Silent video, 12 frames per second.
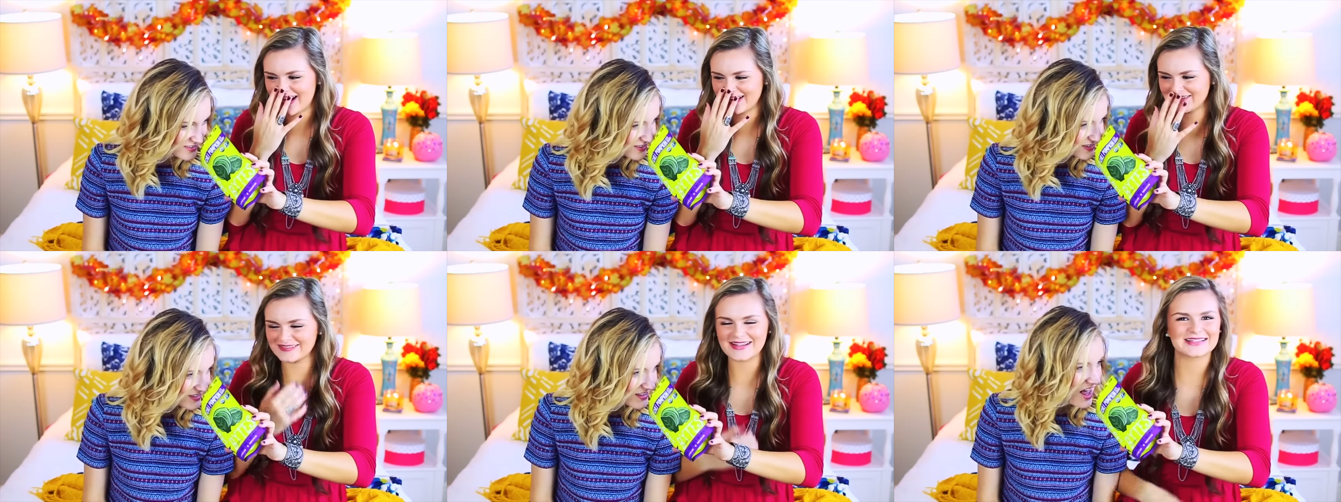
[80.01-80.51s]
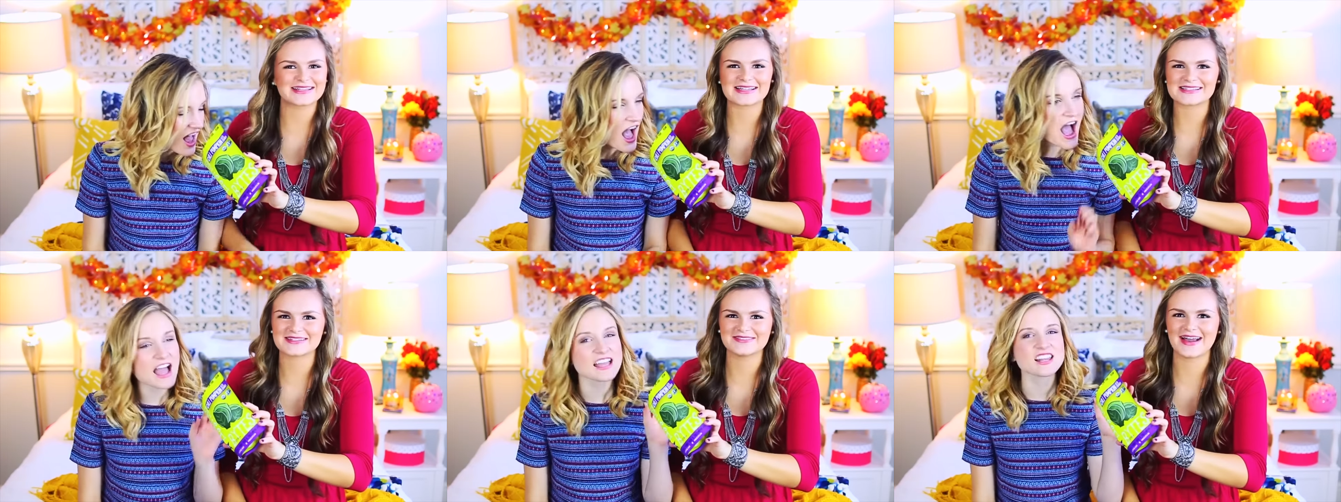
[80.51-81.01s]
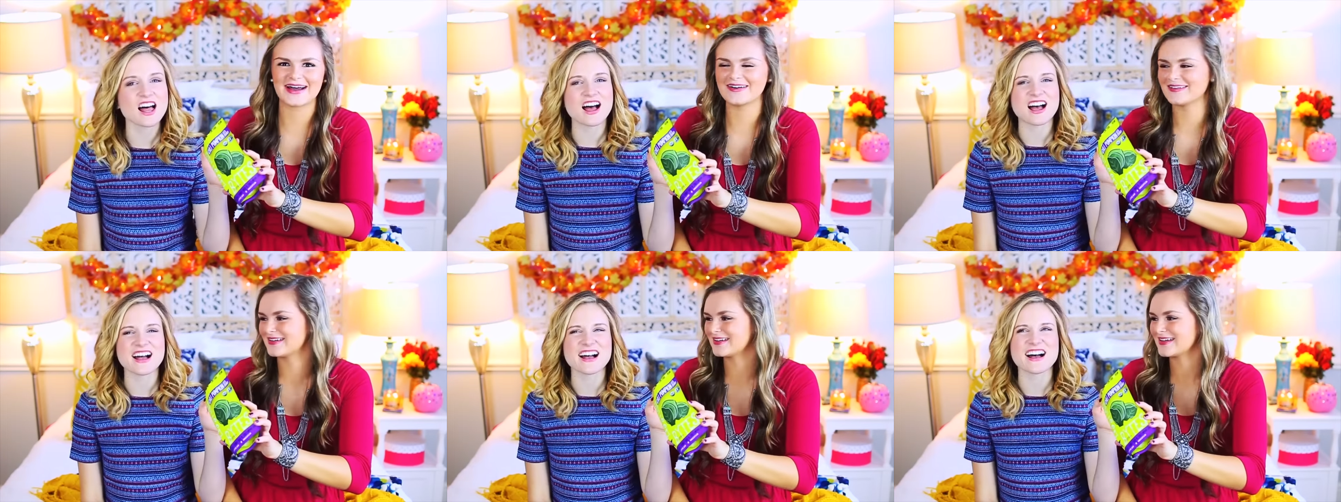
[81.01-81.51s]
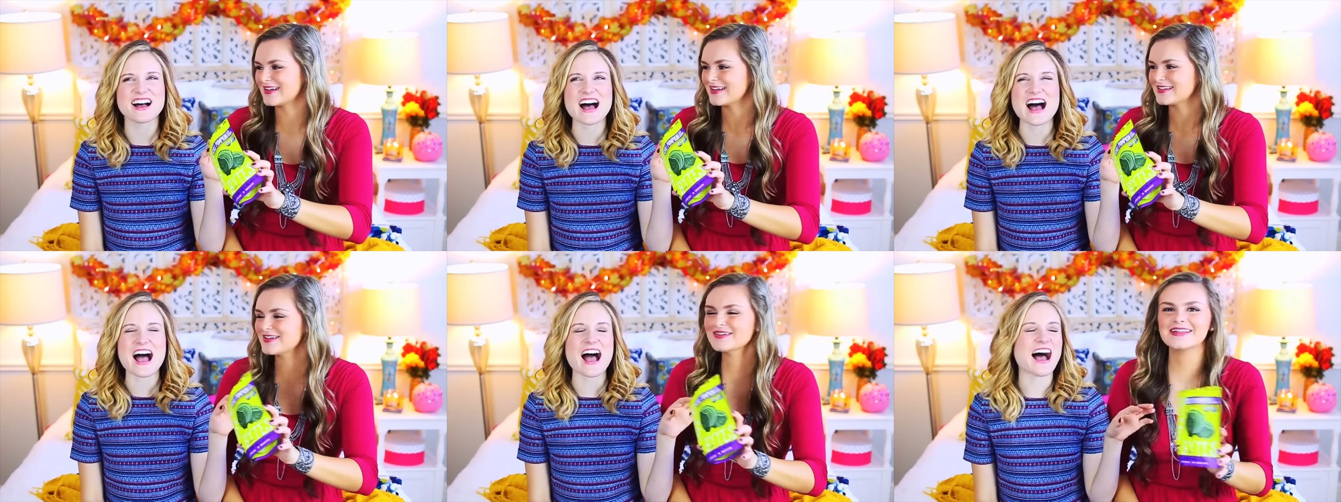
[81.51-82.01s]
Speaker 1: I don't like that smell.
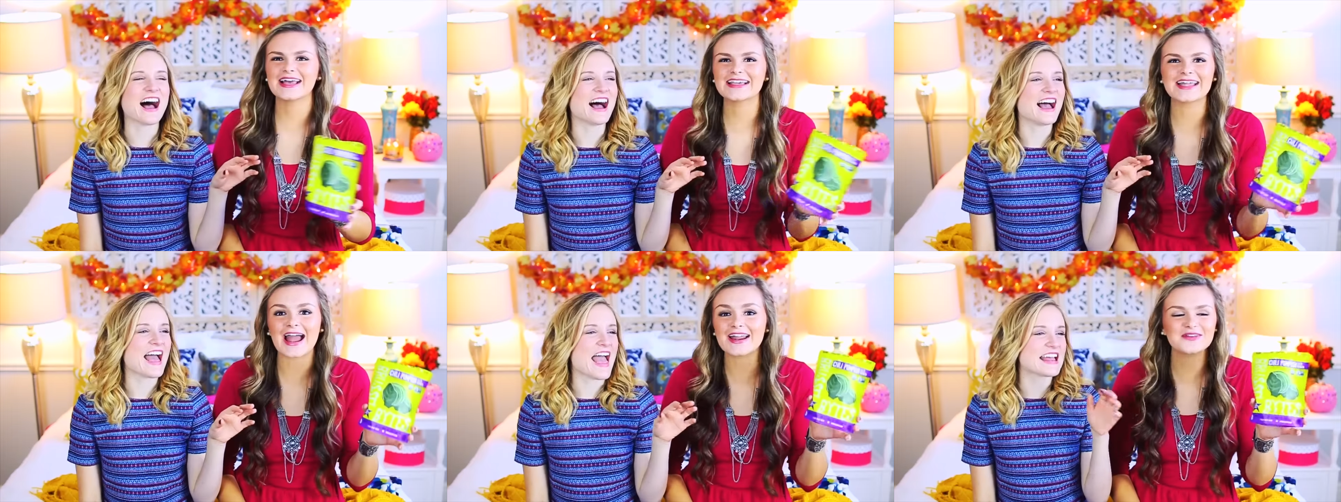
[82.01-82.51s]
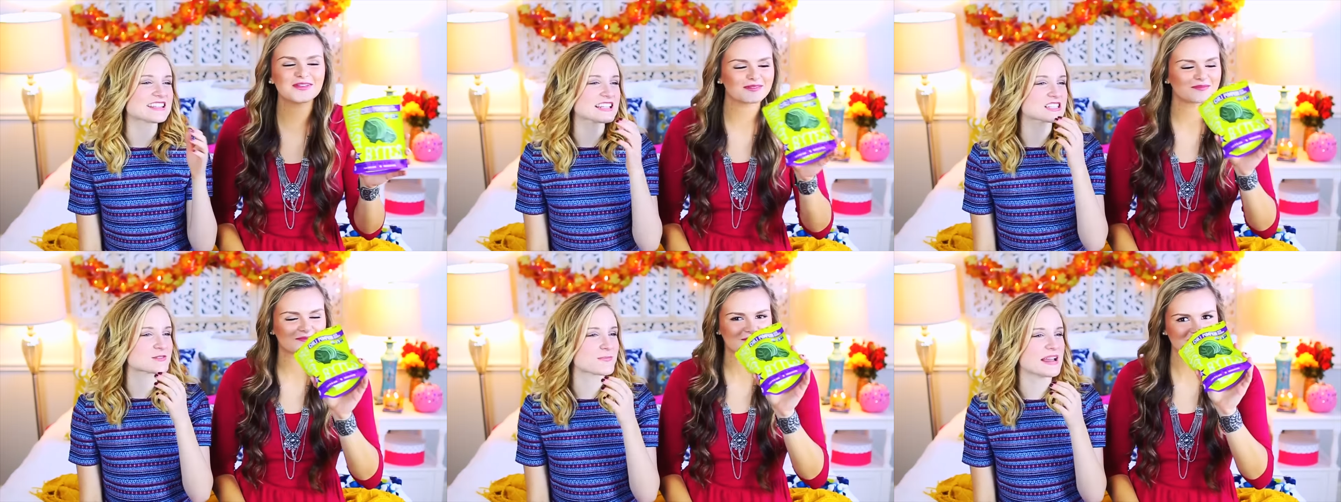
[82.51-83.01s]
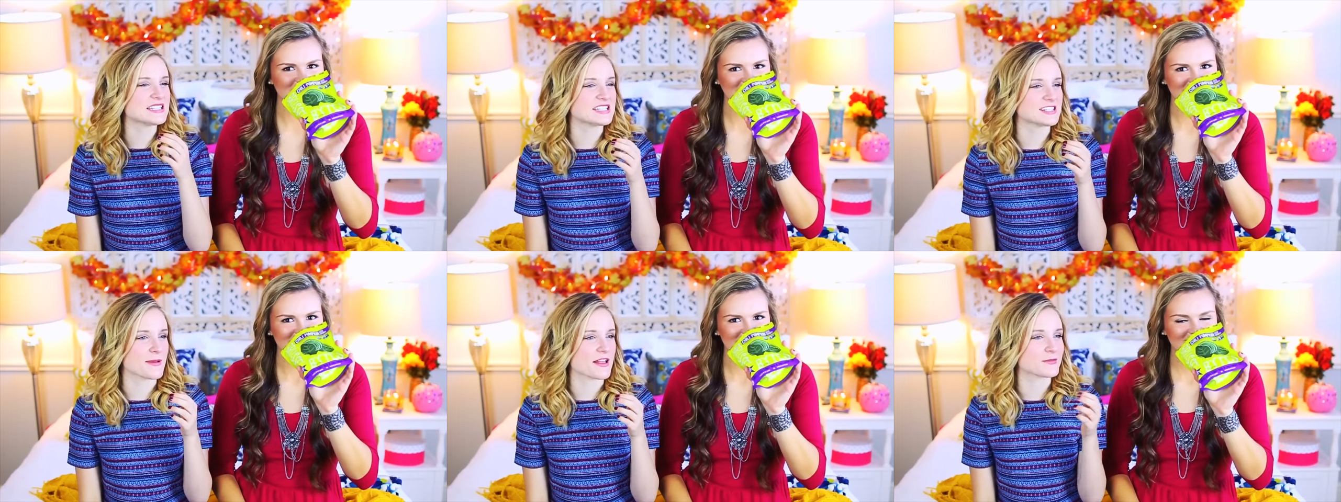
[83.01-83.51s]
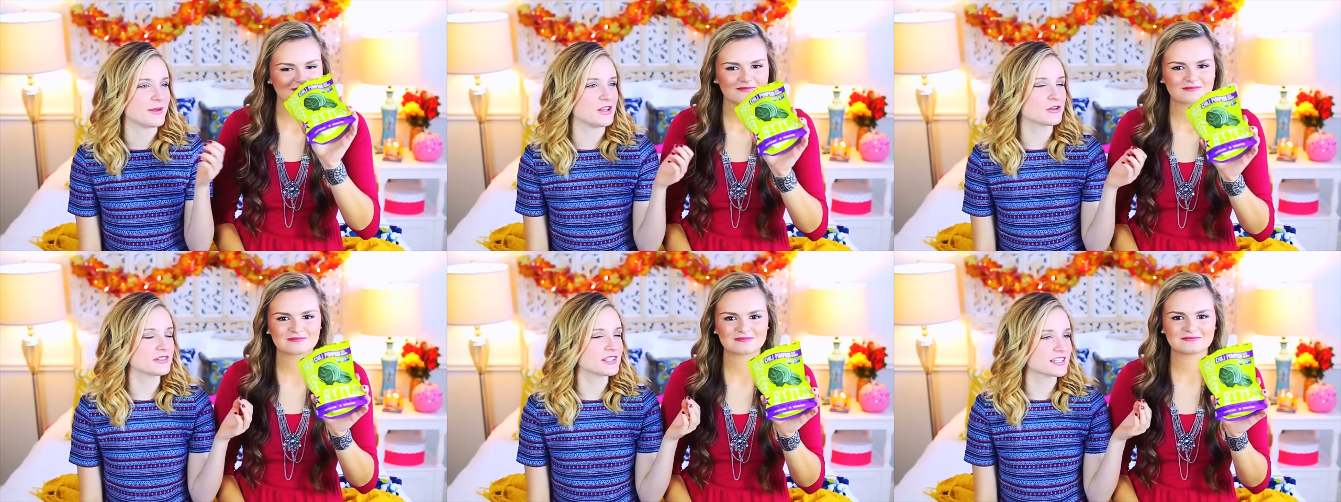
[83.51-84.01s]
Do you like it? I It's like spicy smelling, but
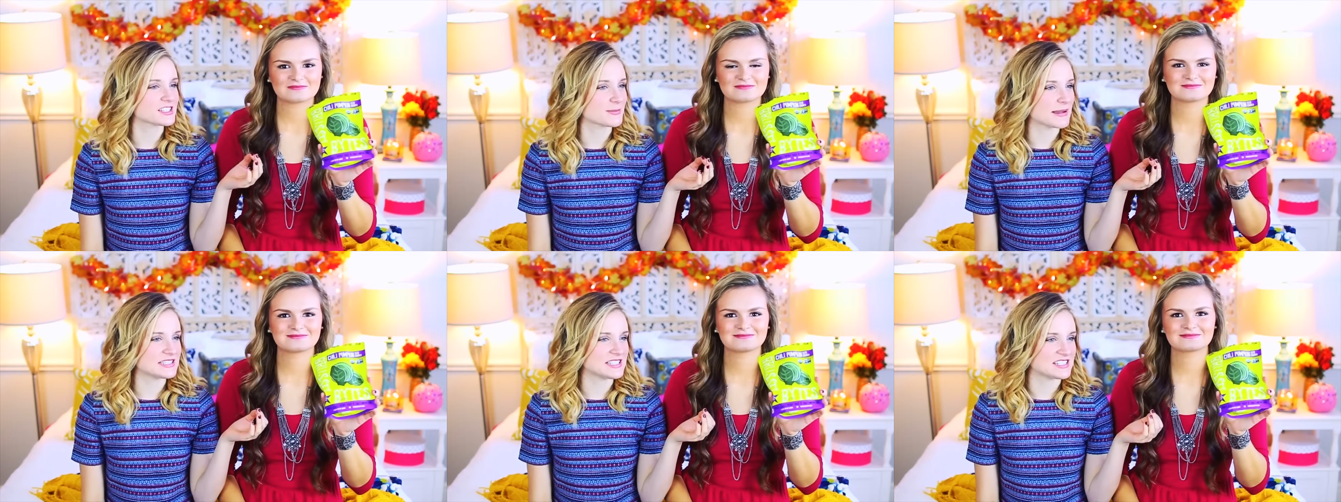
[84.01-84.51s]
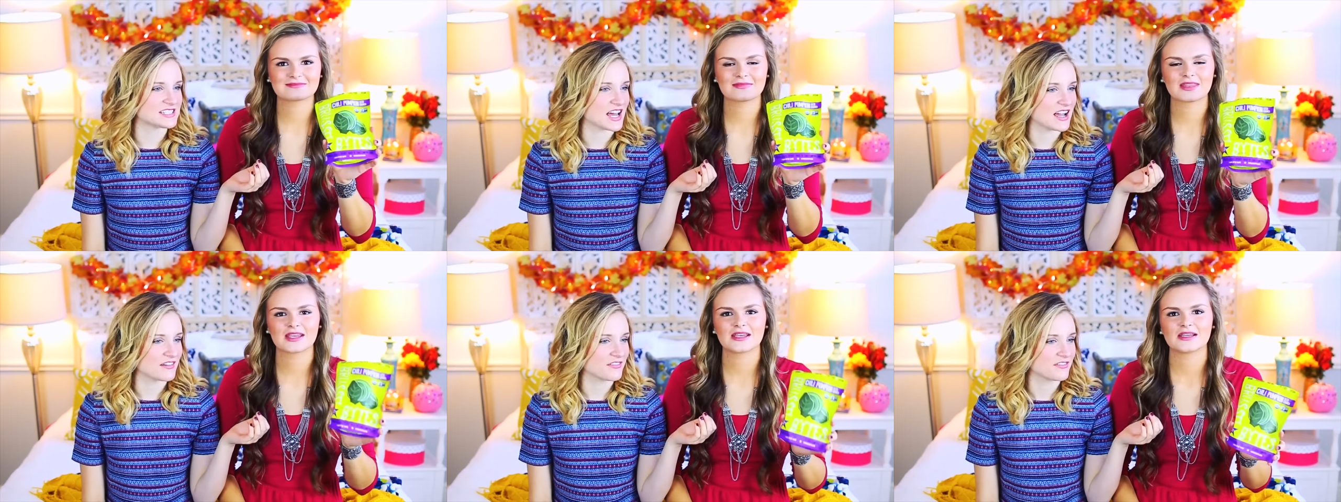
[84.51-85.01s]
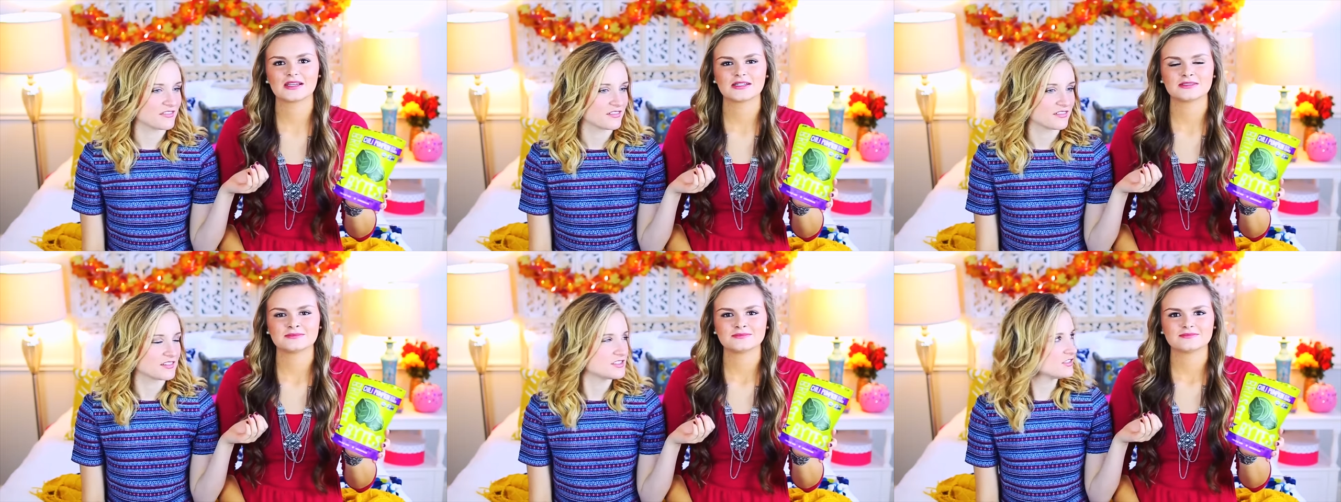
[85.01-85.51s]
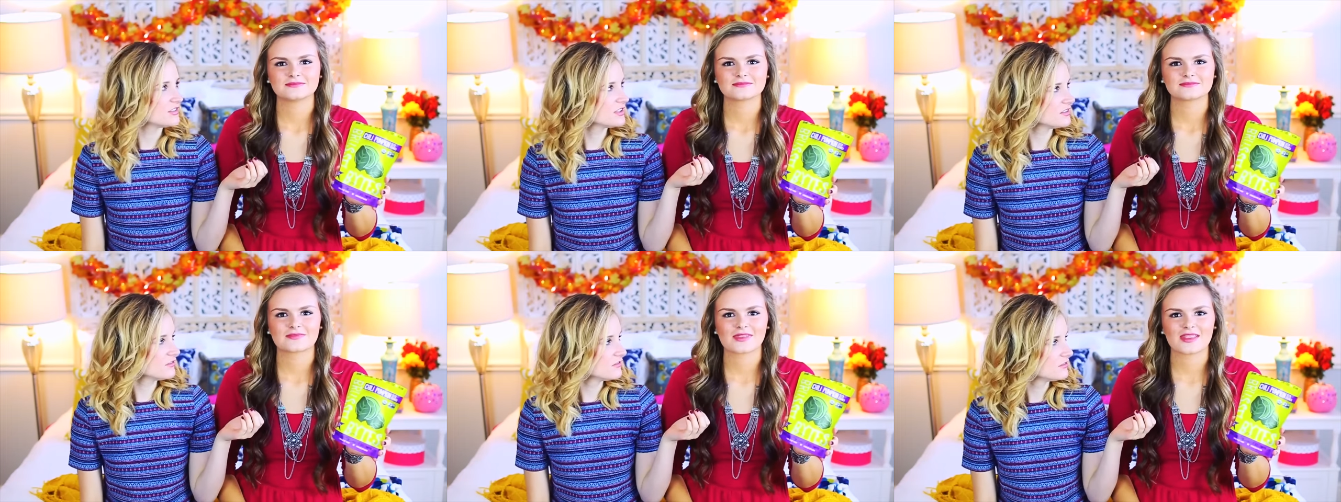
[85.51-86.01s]
you don't really like spicy stuff. Do
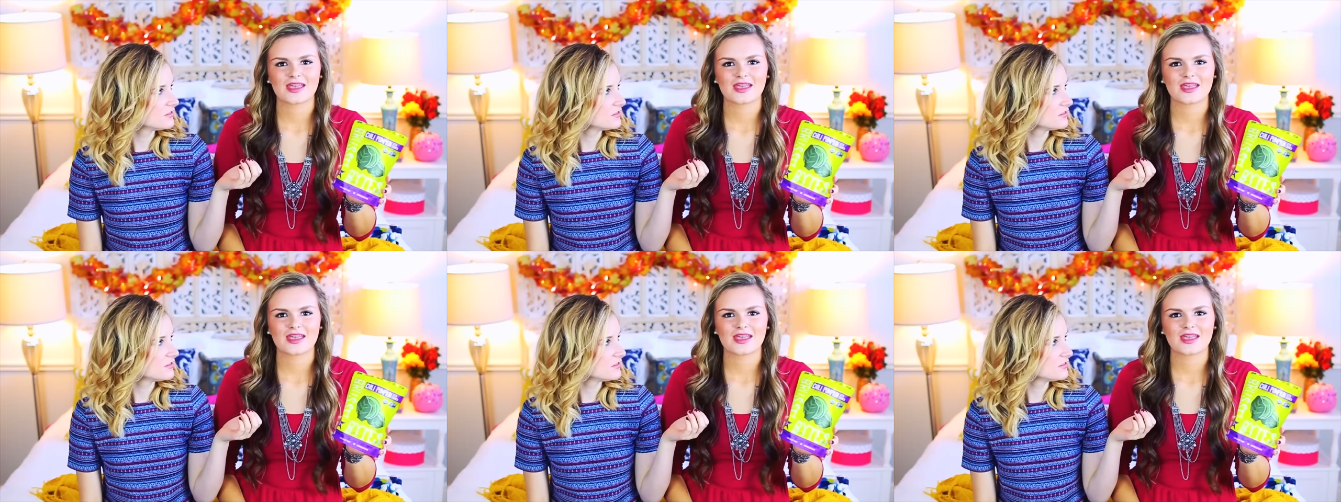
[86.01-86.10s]
you?